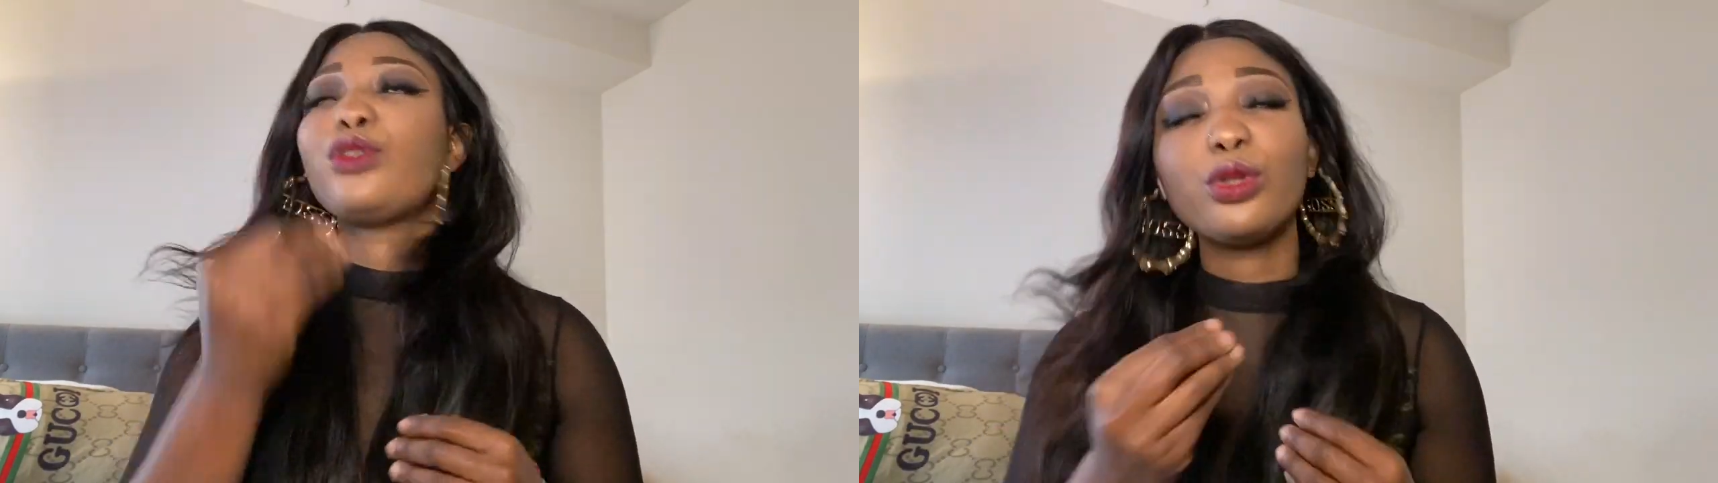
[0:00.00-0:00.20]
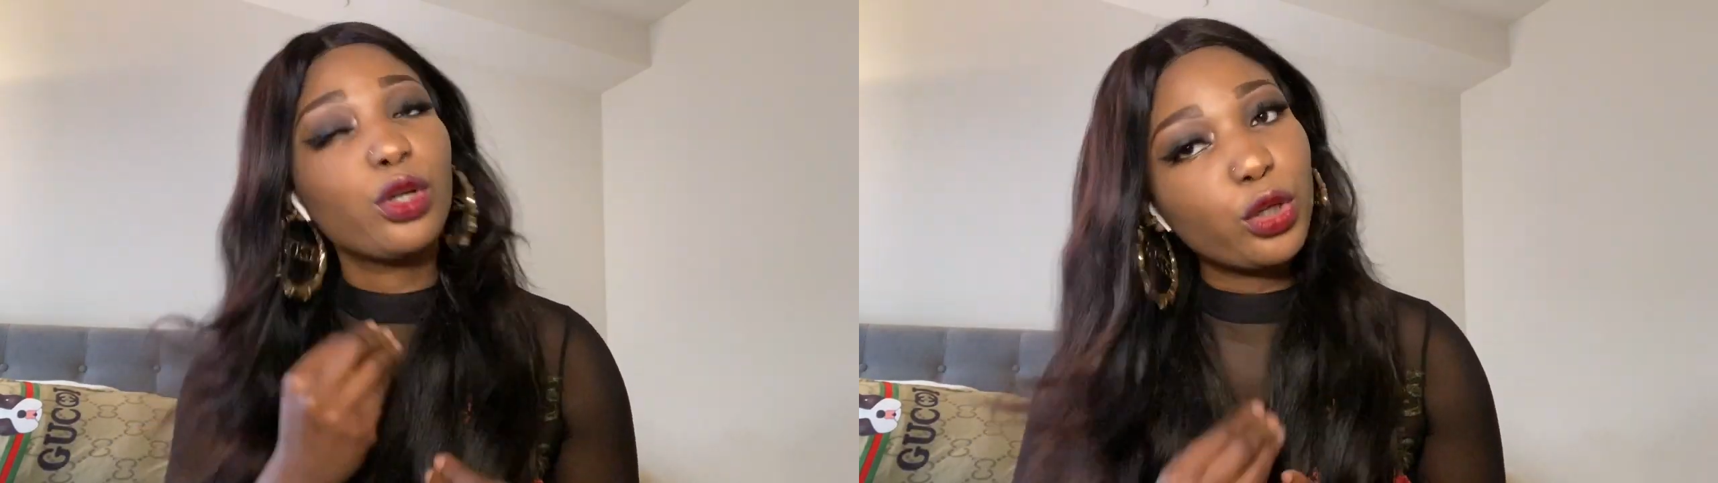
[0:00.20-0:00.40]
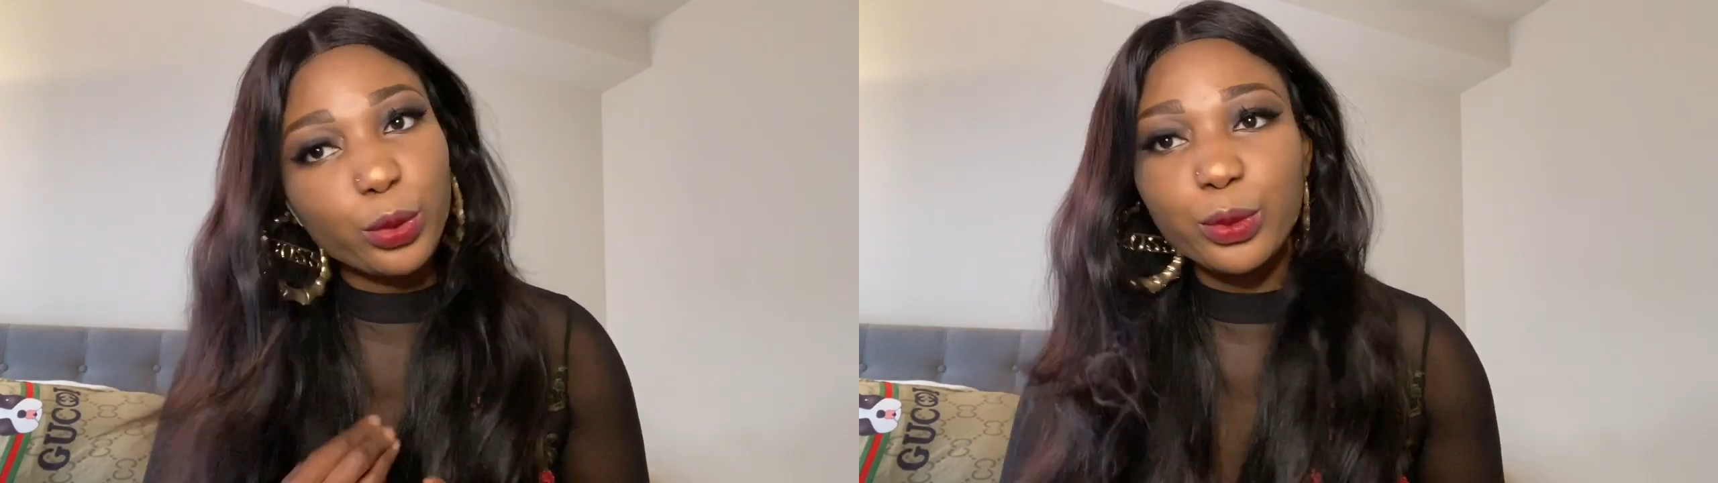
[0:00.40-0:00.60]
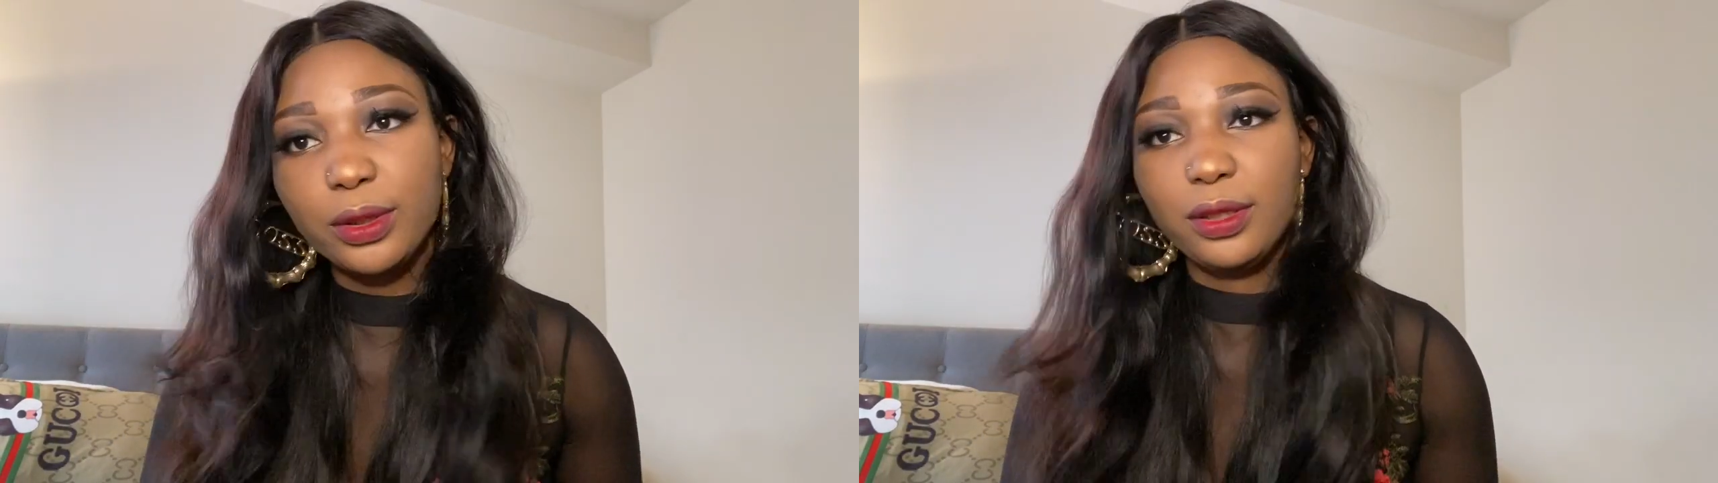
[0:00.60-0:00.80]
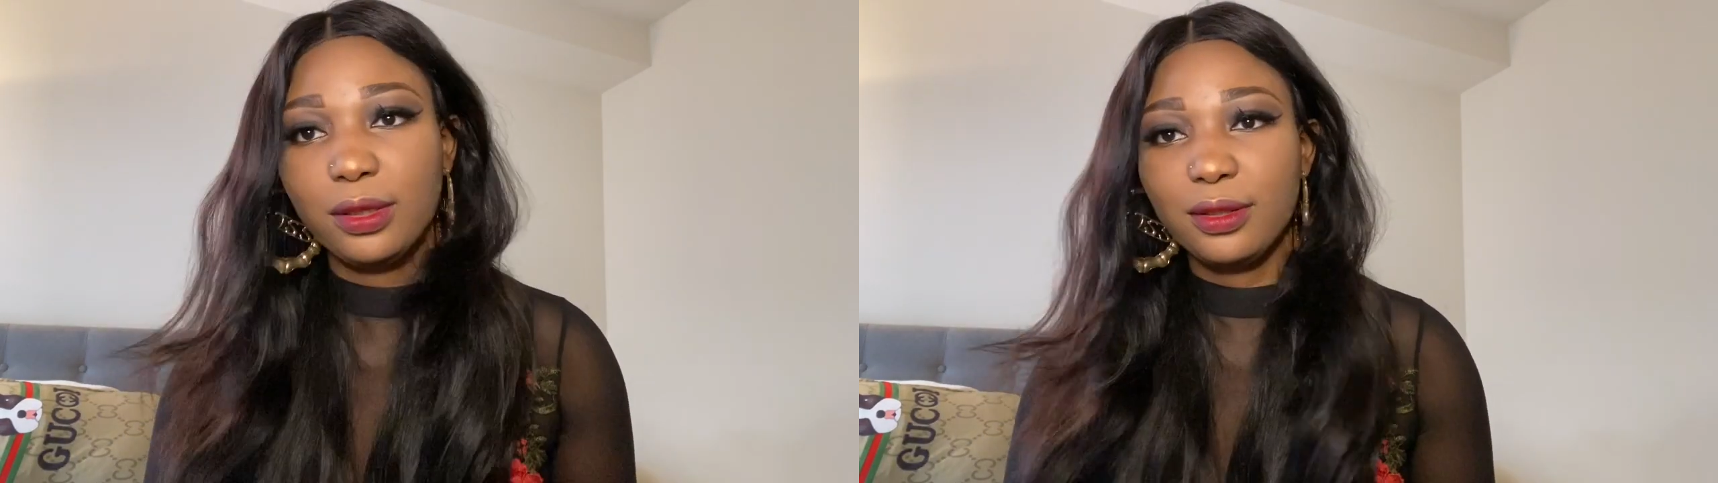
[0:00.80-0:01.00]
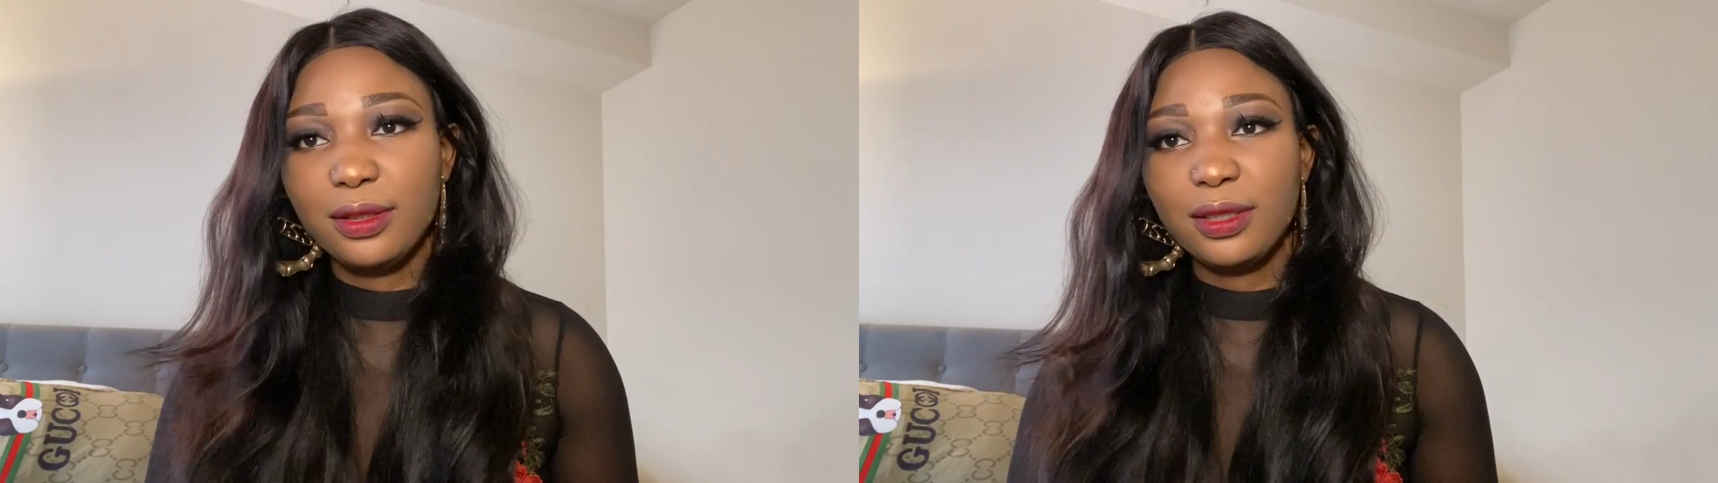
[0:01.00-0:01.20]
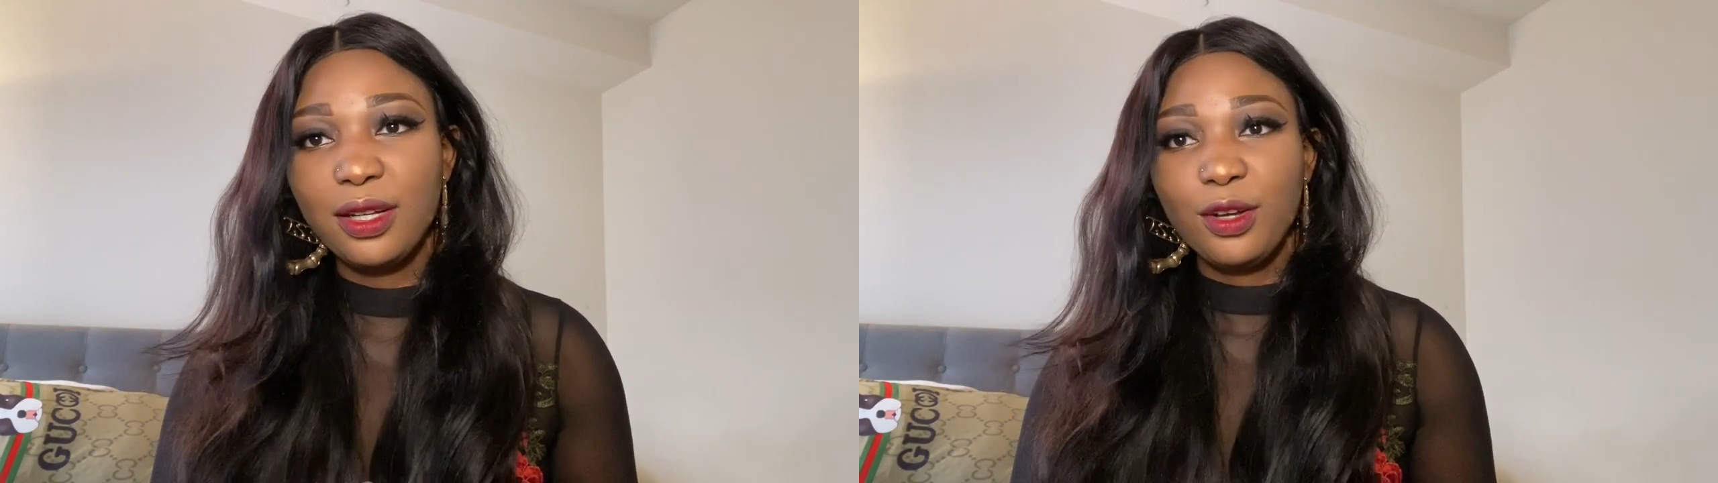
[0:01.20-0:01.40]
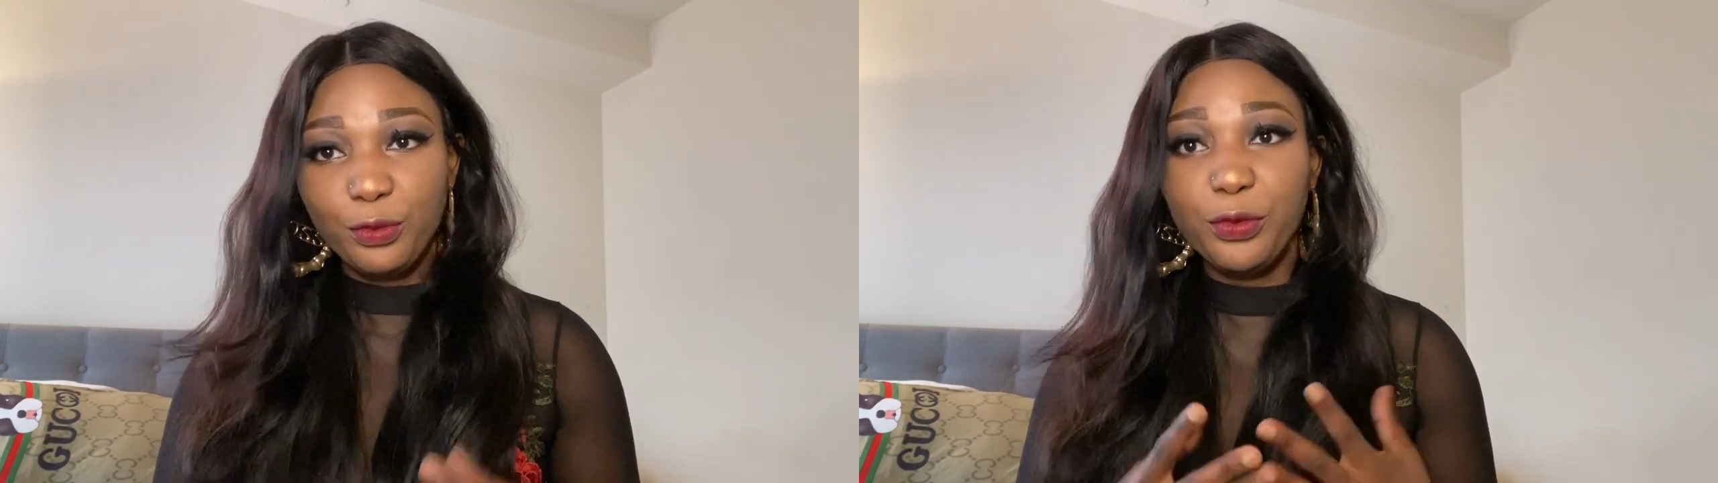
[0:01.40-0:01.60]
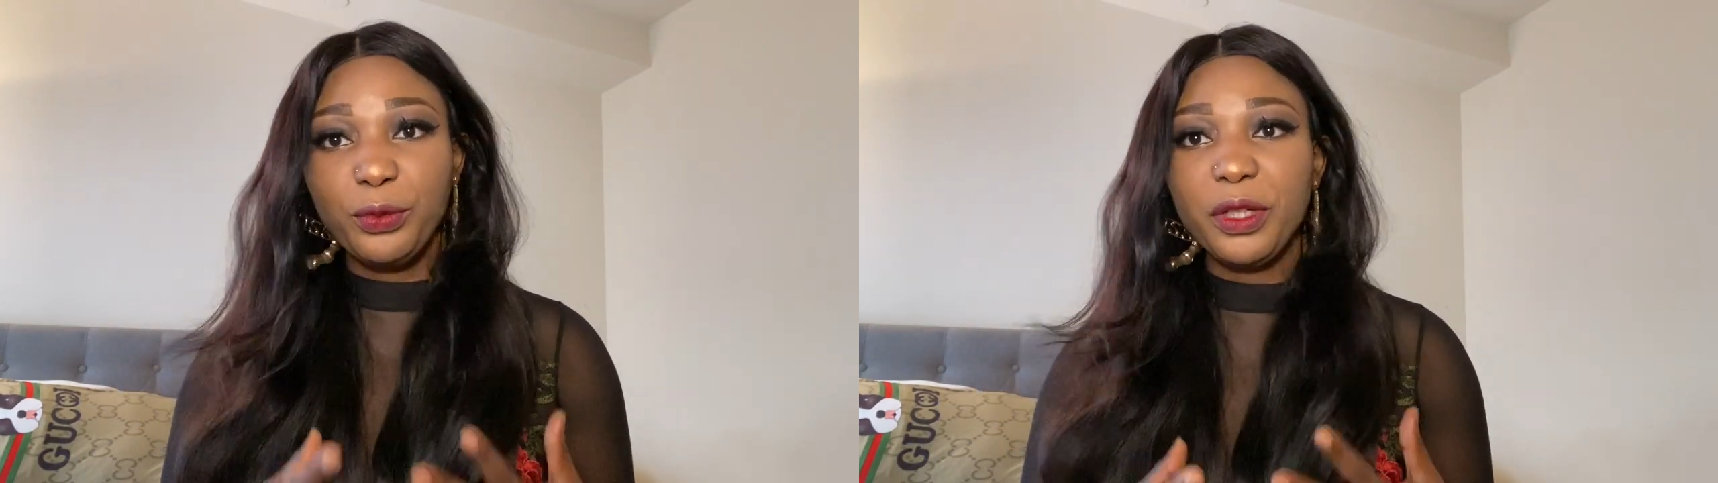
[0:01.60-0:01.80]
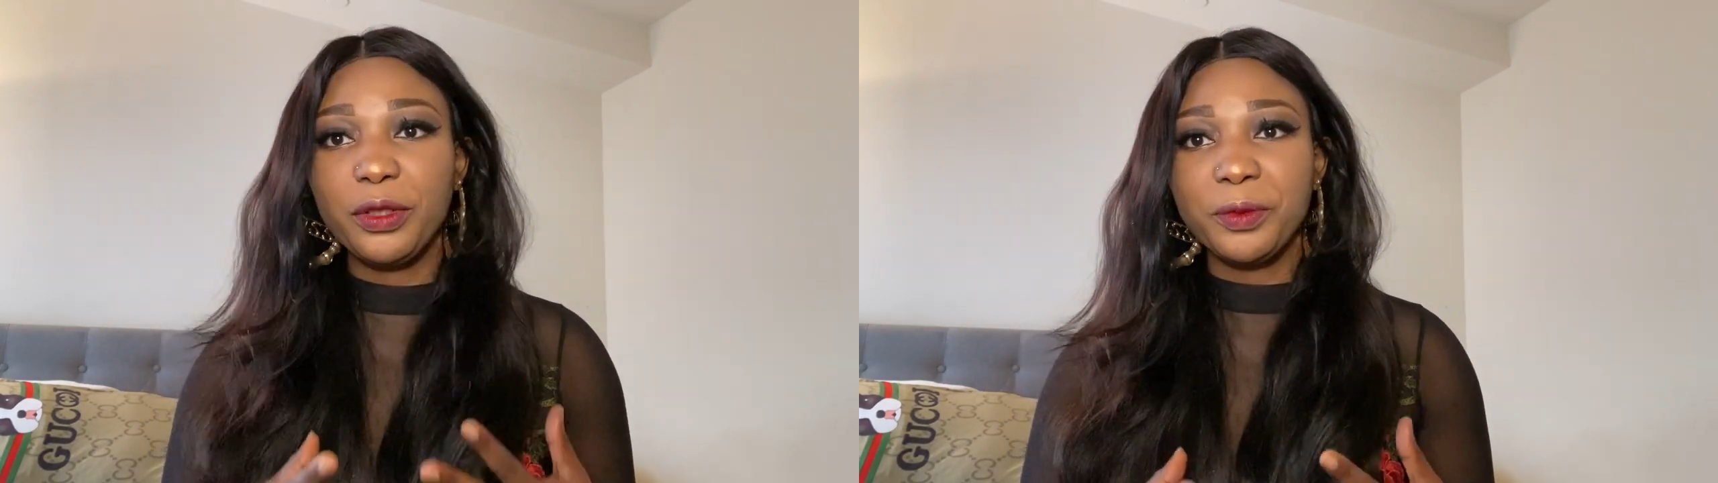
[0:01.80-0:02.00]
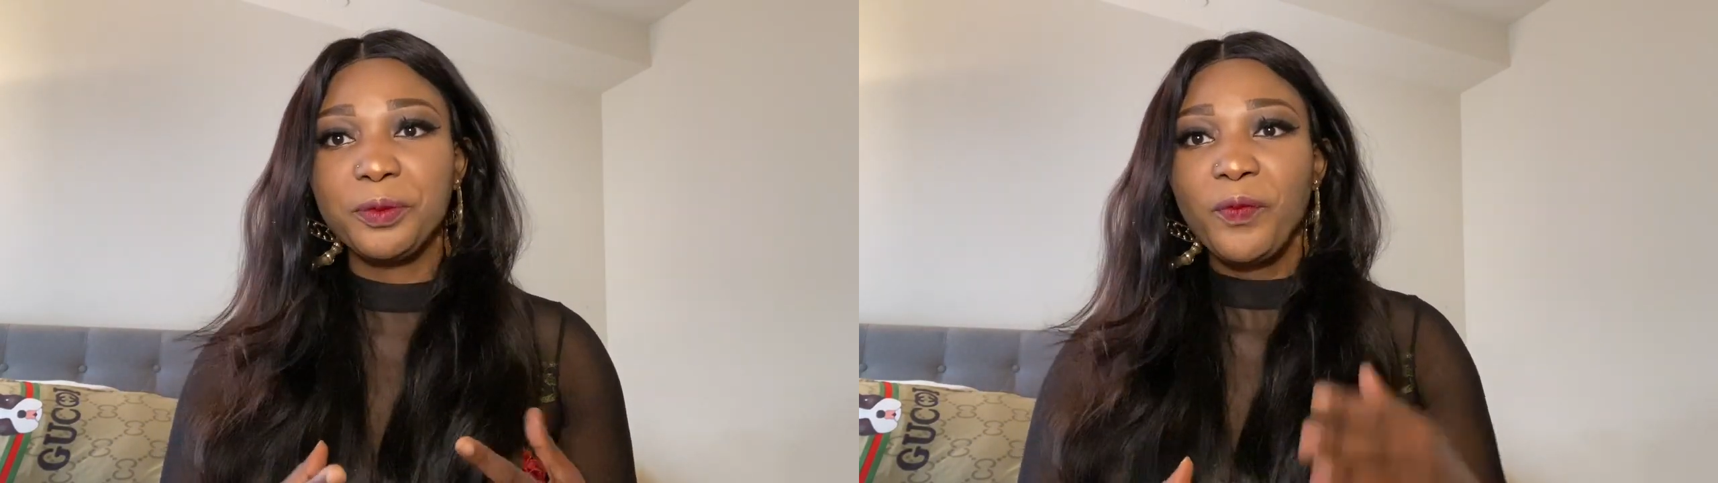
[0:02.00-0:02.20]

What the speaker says: too good. For real.